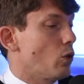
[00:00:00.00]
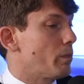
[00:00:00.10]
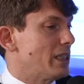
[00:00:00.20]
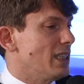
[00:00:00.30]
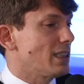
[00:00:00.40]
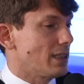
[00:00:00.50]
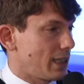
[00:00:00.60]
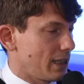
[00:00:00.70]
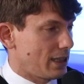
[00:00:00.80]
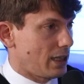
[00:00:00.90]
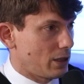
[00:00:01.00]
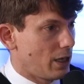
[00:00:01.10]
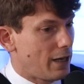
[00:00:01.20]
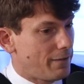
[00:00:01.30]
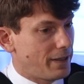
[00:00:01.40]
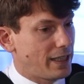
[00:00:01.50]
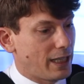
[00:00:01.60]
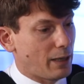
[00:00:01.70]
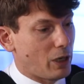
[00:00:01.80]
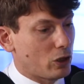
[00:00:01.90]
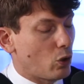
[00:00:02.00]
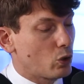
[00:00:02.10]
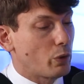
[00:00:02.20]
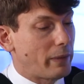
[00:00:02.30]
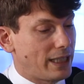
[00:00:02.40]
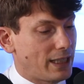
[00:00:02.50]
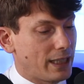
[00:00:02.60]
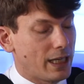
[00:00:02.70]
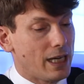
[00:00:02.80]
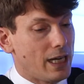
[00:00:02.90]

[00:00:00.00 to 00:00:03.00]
Our businesses can start thinking about automating